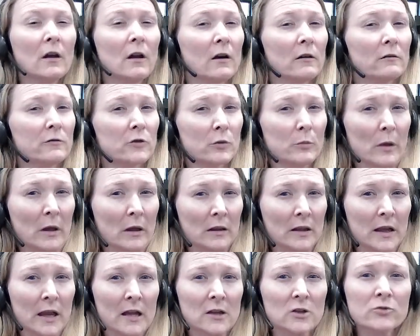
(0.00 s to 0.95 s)
of your
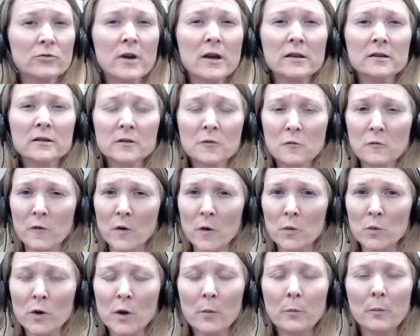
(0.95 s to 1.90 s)
mailing address,
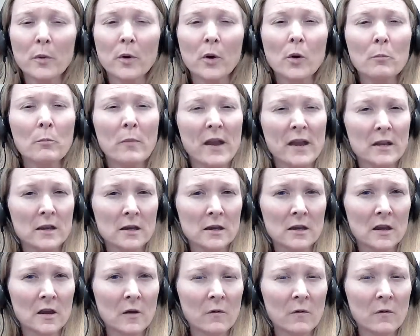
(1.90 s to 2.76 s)
phone number, banking